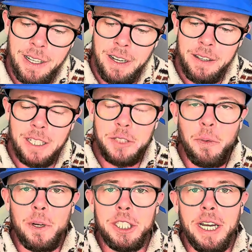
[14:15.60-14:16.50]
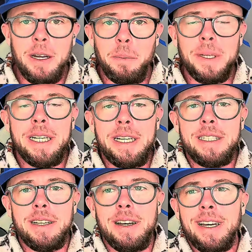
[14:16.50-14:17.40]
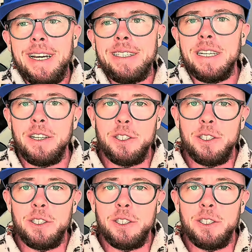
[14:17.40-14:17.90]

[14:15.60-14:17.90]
Thanks for watching. Please consider